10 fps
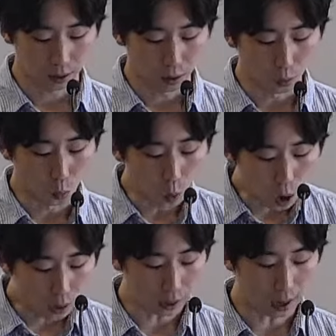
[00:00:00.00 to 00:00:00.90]

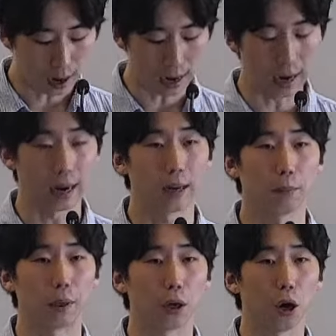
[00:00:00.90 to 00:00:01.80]
work hard
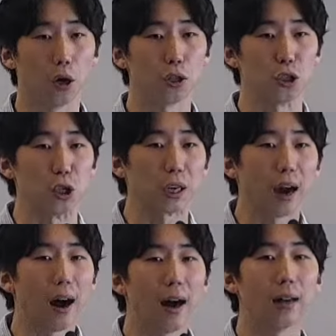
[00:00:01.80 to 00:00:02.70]
because you
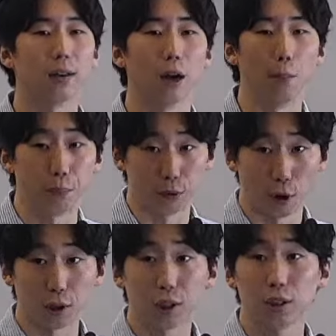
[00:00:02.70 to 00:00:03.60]
can't
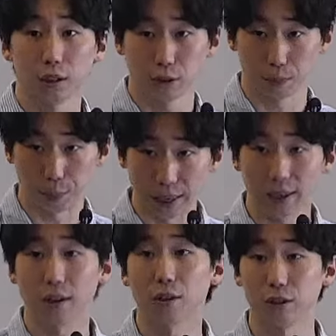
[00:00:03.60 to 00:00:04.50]
approach being
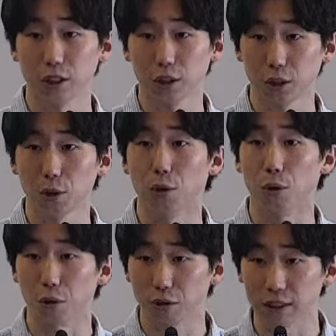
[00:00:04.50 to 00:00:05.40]
a Christian or, or
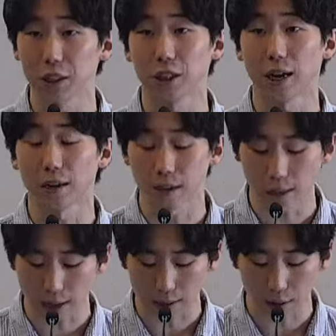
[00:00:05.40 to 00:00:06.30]
Christianity
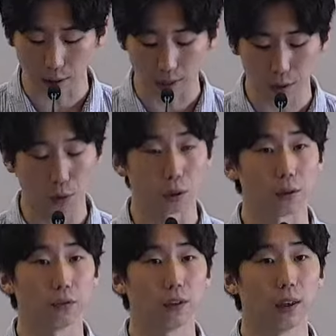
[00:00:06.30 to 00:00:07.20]
as a sort
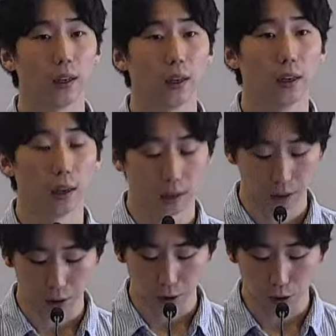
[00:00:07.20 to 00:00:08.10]
of
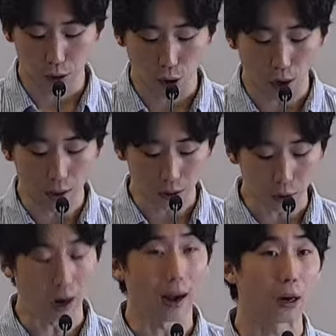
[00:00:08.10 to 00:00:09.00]
you know, look,
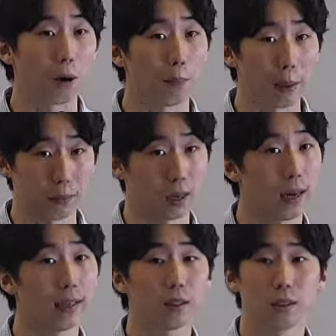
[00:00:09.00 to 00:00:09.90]
I got
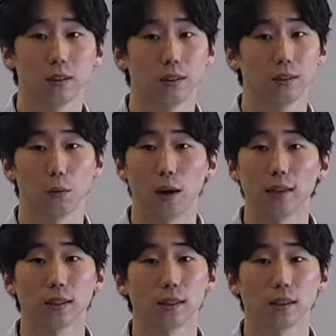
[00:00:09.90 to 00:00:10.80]
baptized
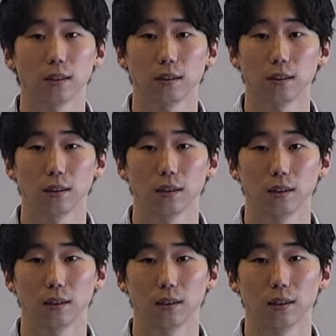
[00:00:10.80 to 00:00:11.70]
once
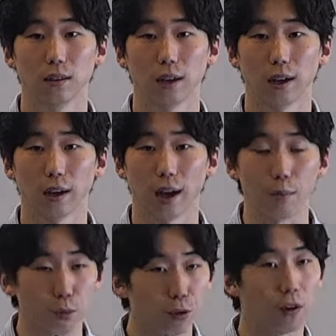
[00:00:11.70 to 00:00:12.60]
and
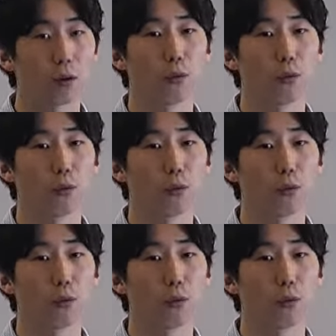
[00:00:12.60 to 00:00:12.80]
move on with your